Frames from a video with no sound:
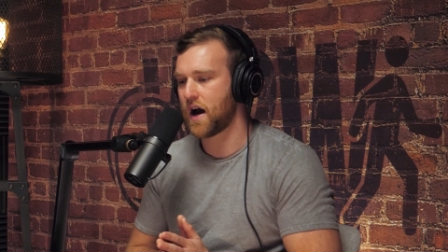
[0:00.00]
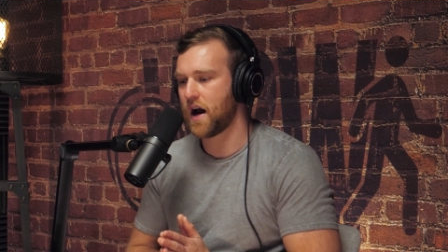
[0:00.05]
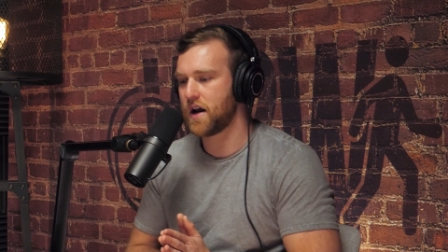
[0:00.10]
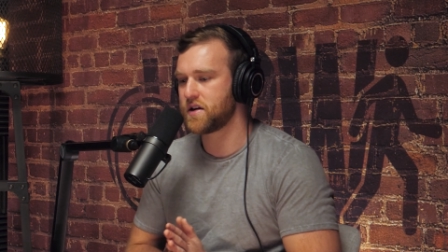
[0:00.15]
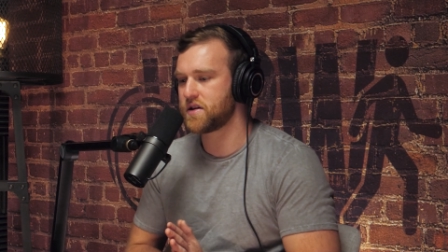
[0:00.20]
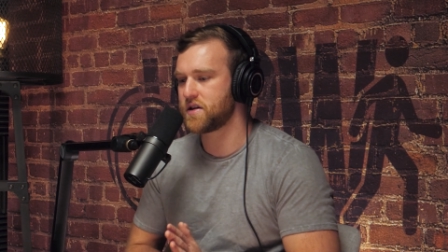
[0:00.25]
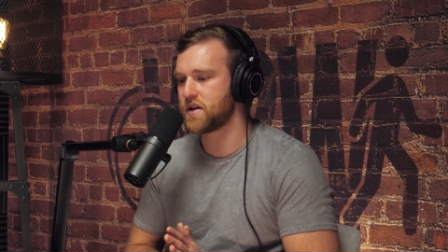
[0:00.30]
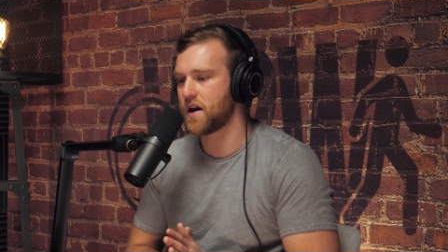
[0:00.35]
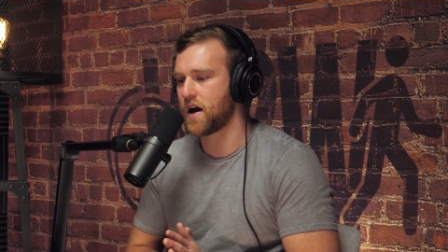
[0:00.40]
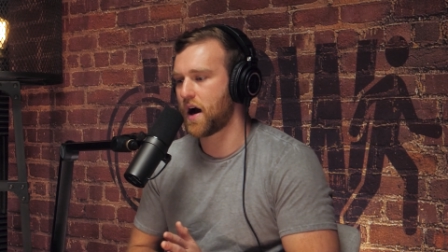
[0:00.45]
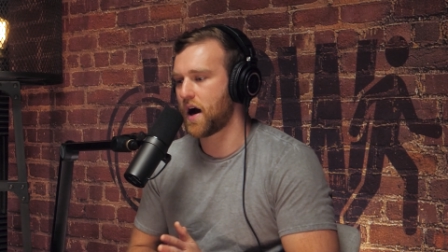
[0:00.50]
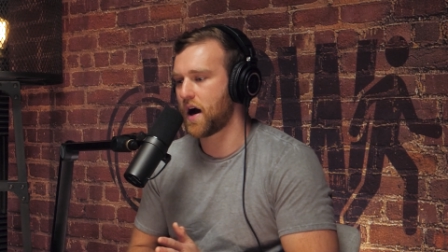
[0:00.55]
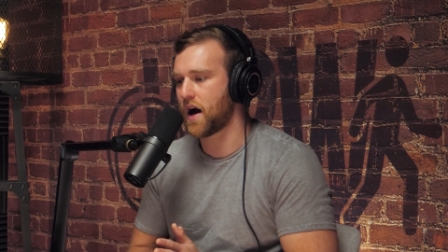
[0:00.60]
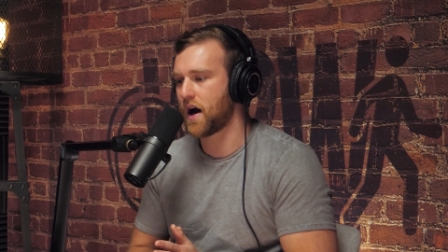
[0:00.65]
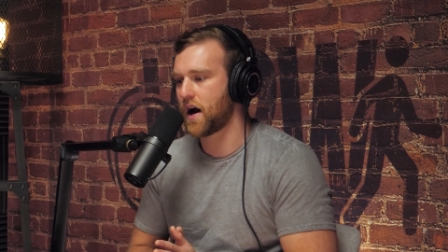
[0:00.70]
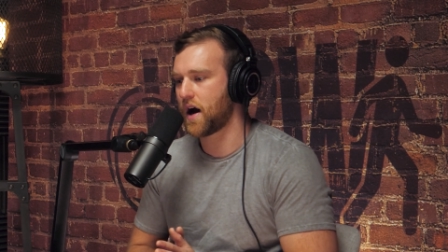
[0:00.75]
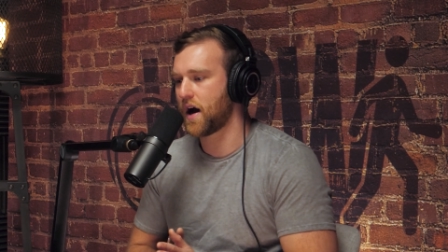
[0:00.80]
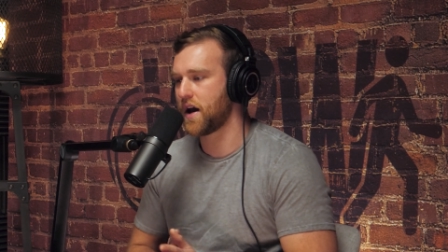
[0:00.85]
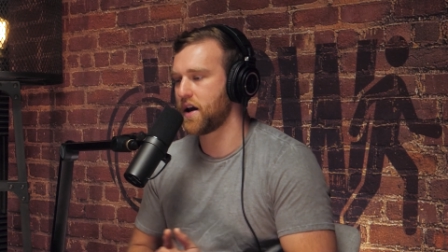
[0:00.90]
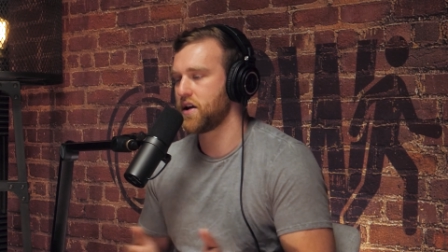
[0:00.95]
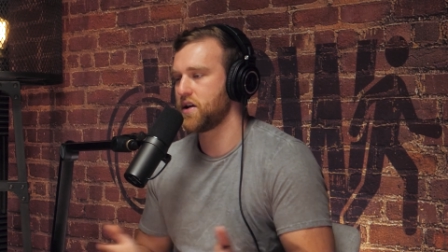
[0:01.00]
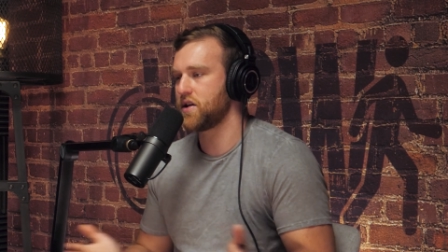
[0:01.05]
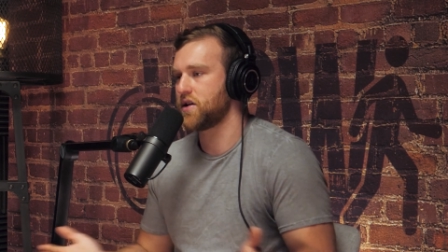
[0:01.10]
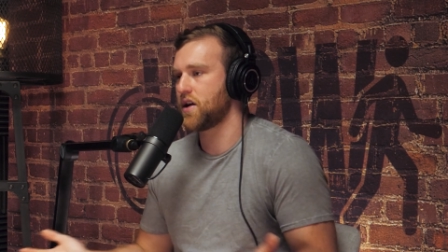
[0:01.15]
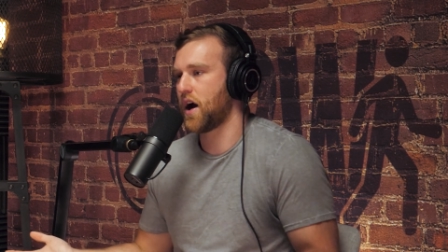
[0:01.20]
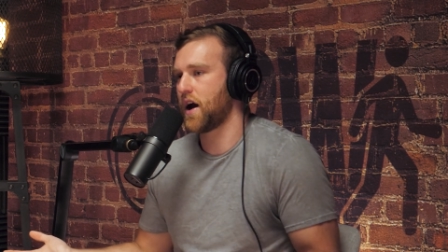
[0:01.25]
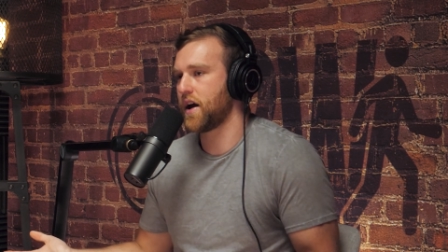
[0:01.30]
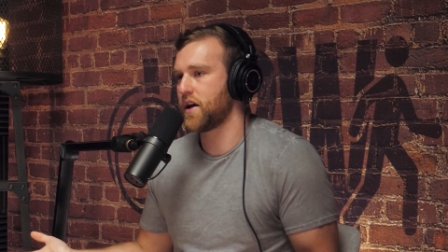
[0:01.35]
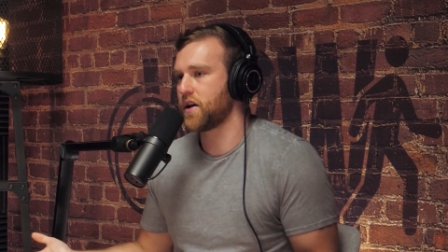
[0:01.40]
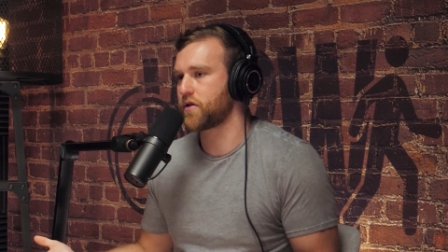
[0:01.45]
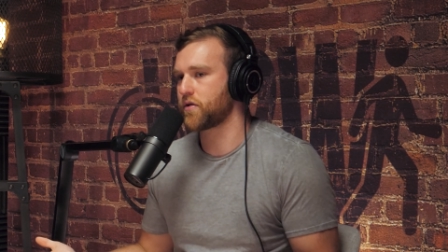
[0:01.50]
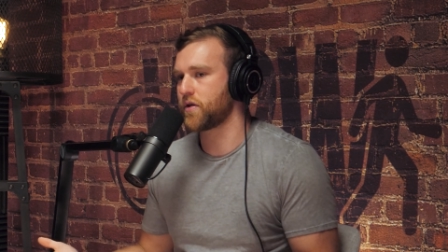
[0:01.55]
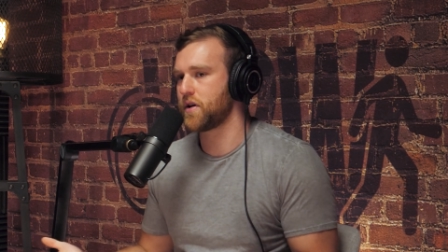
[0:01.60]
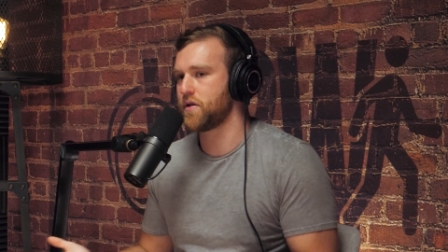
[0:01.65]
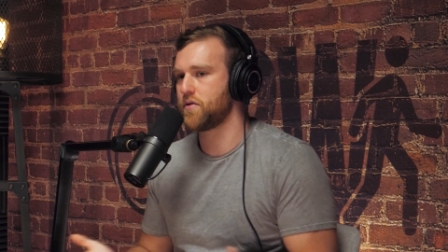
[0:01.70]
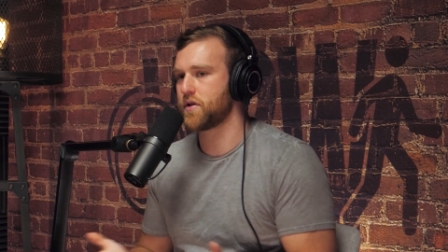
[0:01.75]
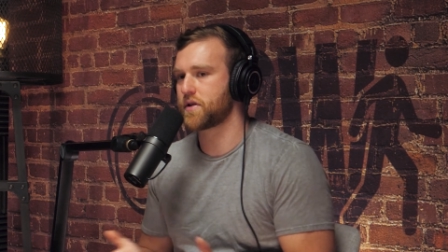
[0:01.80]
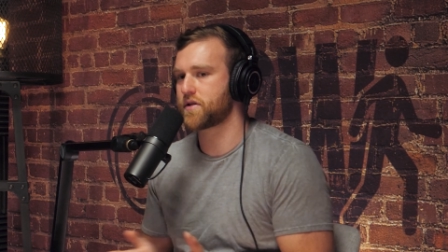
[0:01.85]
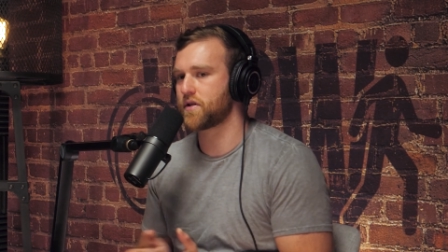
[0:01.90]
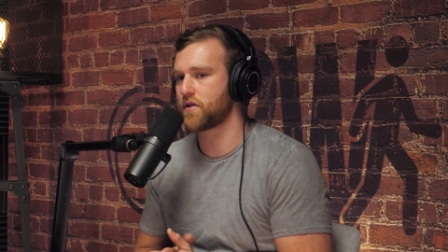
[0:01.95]
I agree
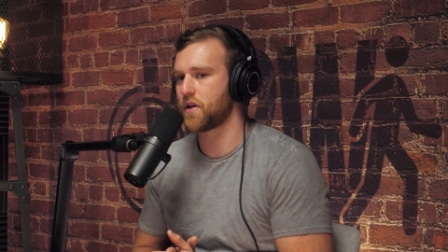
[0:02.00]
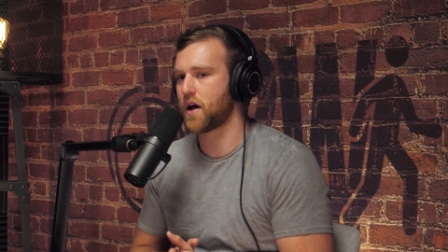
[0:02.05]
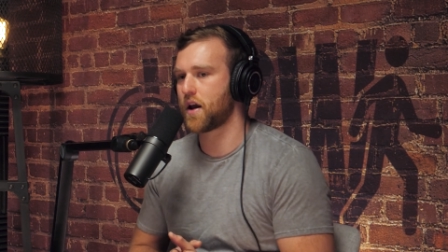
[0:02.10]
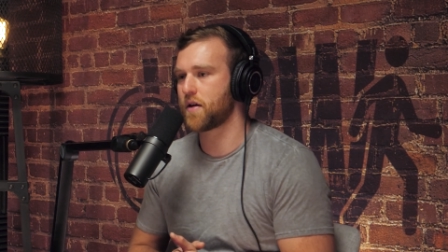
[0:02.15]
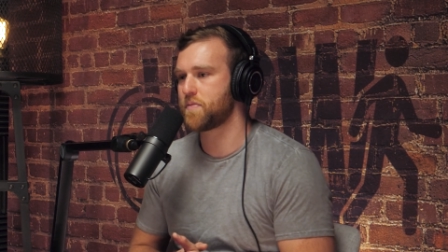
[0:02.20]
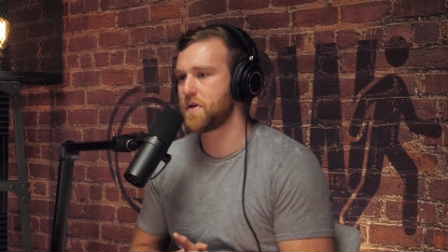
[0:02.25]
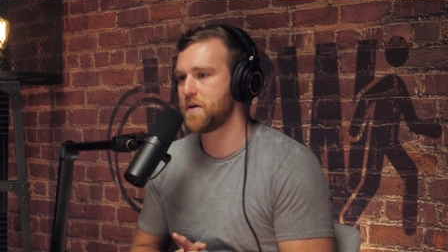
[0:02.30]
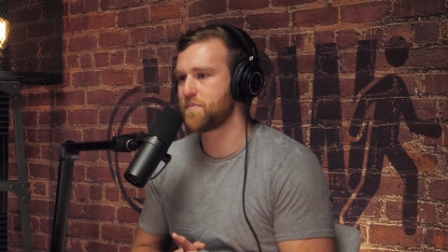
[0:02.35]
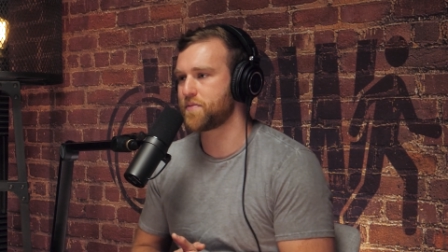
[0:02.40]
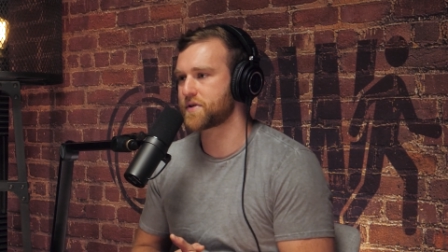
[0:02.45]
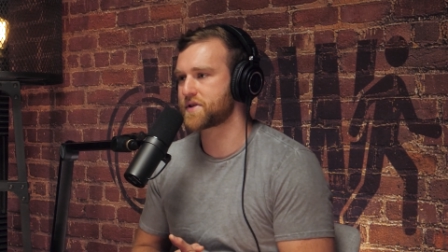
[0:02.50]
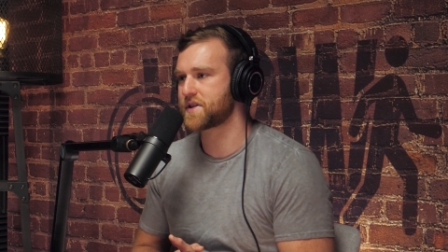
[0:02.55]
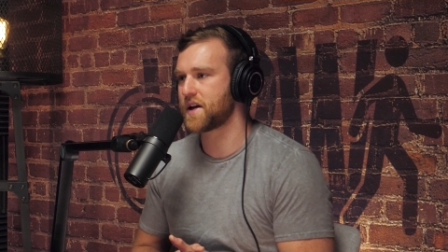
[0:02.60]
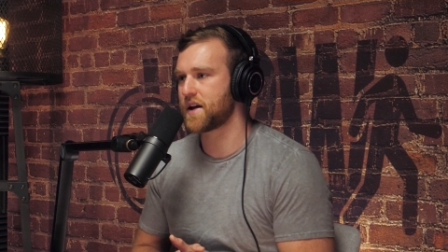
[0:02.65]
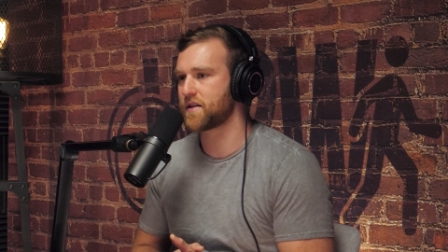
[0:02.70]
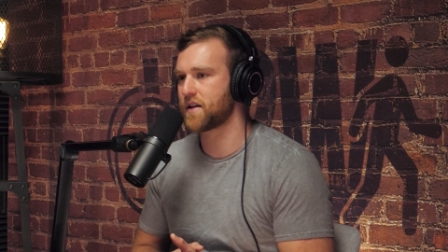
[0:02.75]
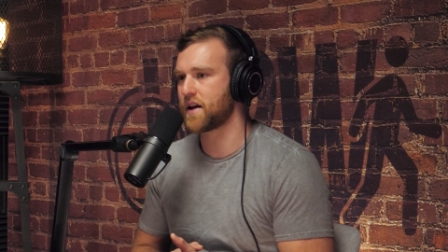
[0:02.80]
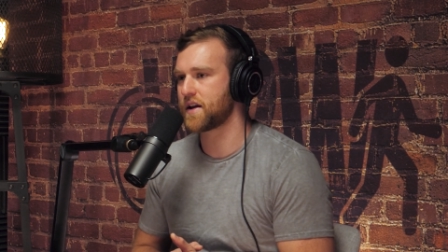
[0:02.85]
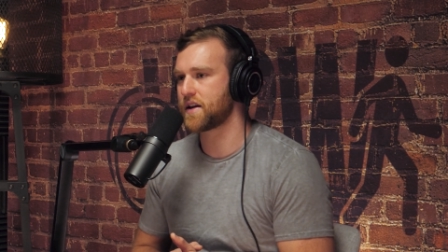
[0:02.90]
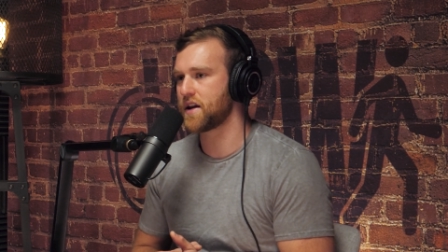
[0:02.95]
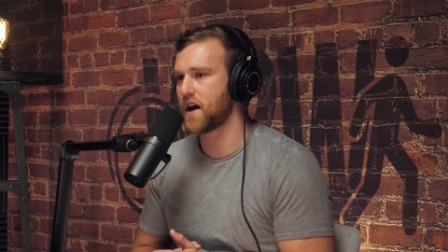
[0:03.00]
with a lot of people saying like,